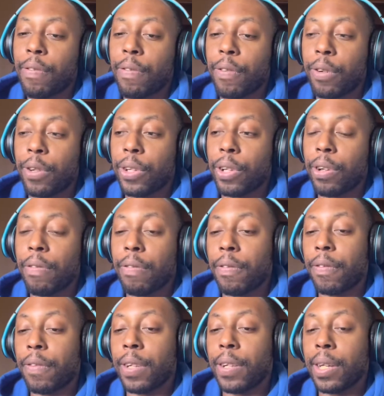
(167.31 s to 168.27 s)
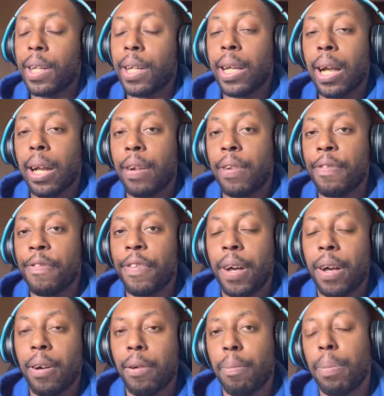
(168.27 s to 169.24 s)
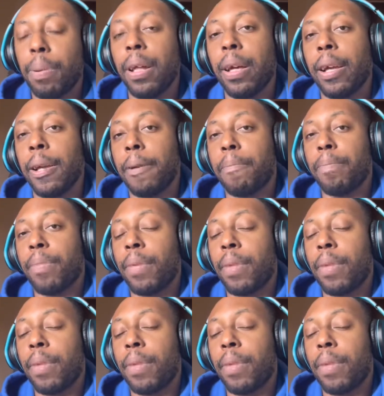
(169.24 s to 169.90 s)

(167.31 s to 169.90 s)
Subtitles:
for herself if there's any kind of foul play.